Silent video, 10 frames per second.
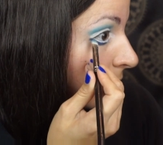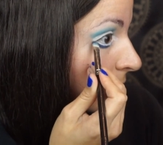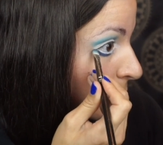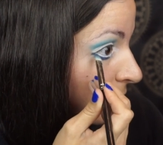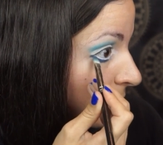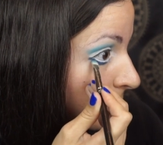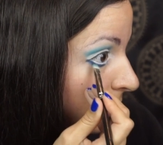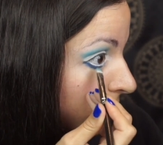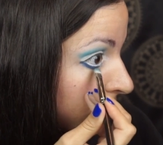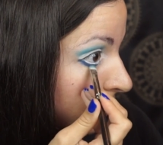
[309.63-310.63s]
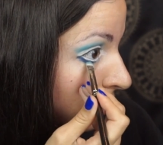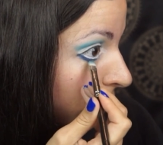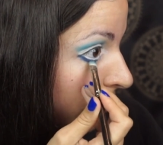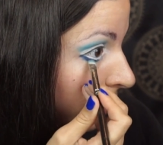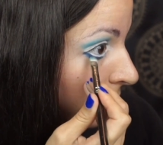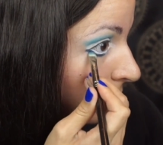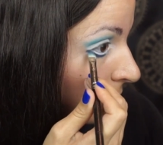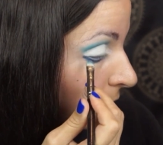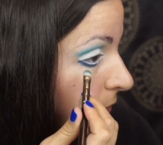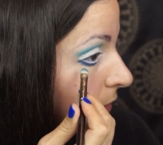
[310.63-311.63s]
brush because it's dragging a
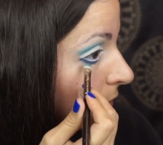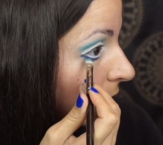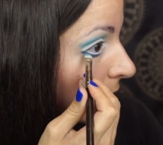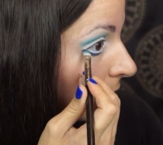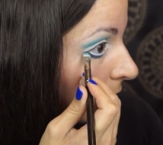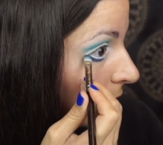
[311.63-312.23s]
little underneath.